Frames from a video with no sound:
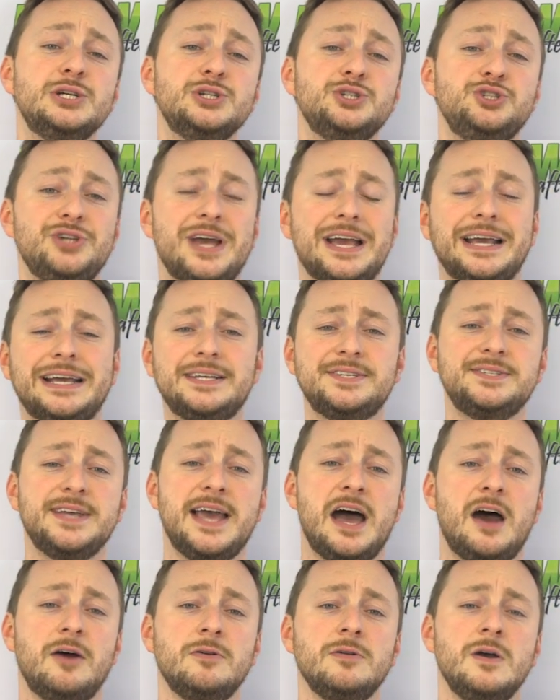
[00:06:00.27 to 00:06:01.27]
check us
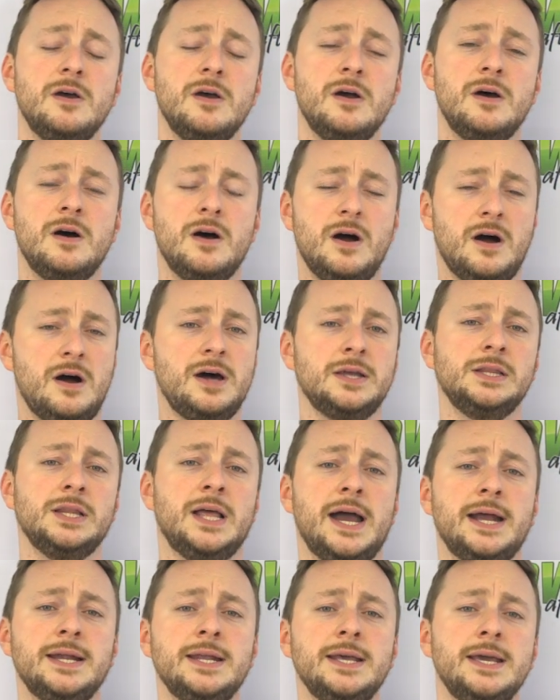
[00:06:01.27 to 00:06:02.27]
out
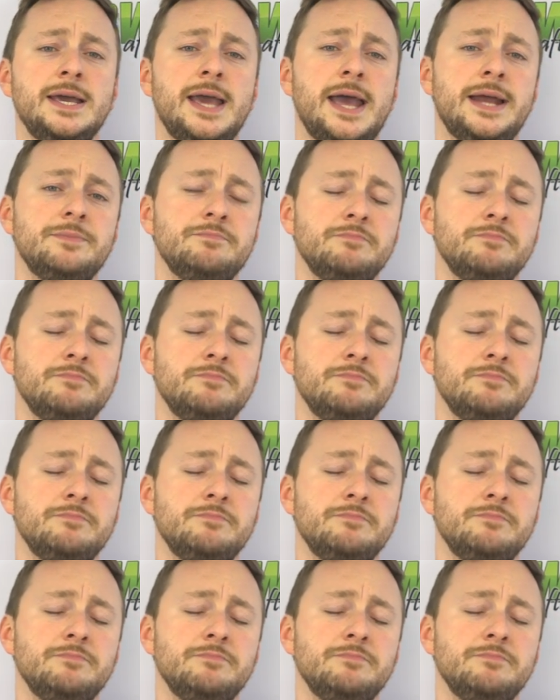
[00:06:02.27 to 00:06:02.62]
online at